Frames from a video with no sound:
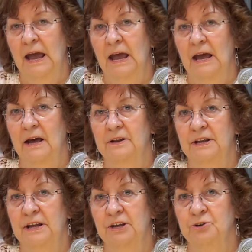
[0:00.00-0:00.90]

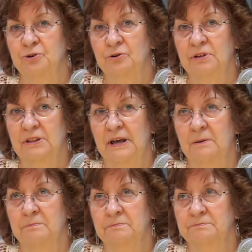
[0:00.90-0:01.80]
And it took
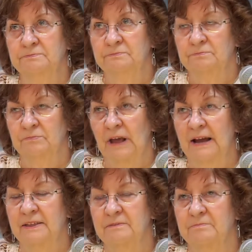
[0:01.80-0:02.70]
them,
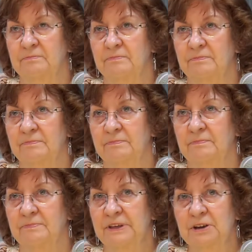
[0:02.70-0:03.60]
I
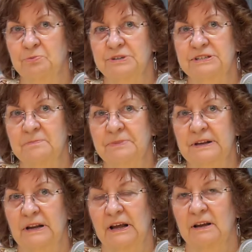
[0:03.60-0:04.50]
think it was something
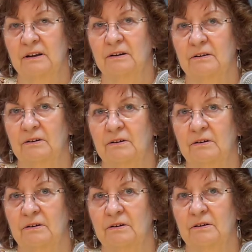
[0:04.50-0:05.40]
like
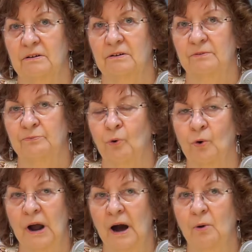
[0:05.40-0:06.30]

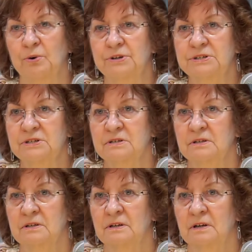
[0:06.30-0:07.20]
4 hours
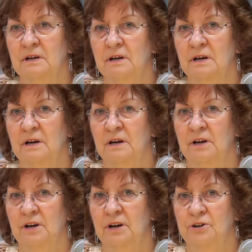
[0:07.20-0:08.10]

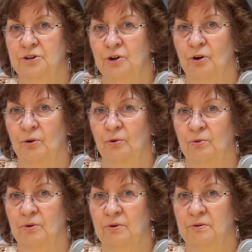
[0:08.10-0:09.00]
to
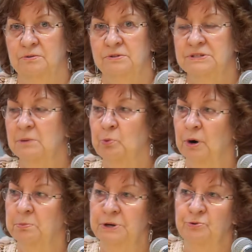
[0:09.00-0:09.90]
go
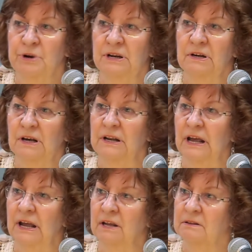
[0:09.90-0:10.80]
somewhere between an
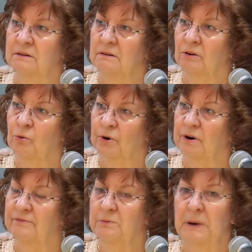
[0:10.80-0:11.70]
eighth and a
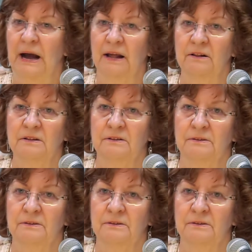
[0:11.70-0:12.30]
quarter of a mile.